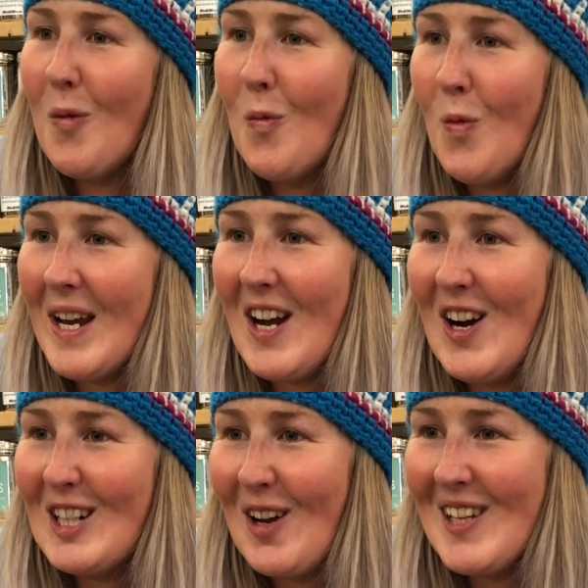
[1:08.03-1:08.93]
We
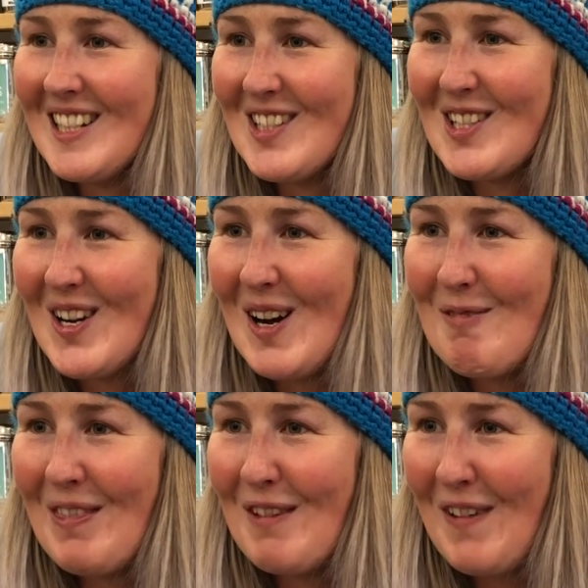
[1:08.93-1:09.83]
are going to start
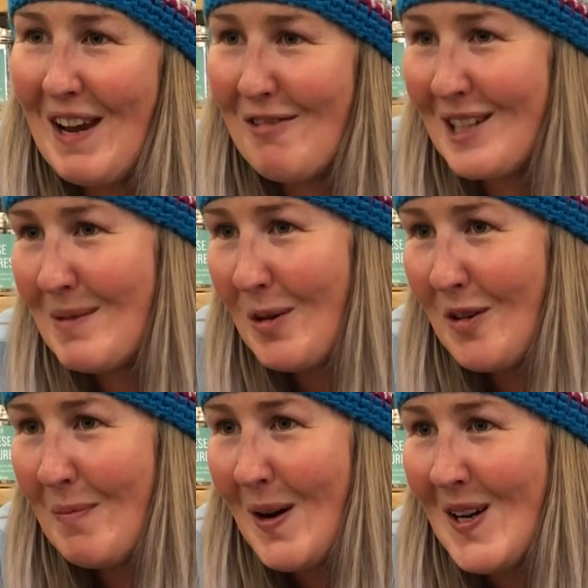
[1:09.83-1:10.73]
with the Flavour
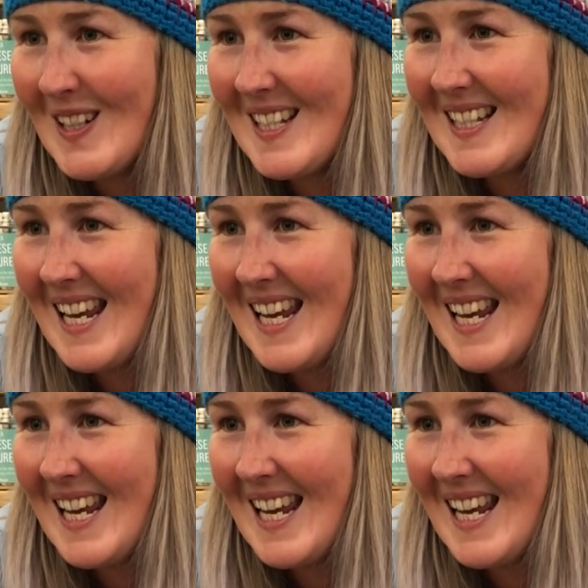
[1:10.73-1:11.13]
Explorer box.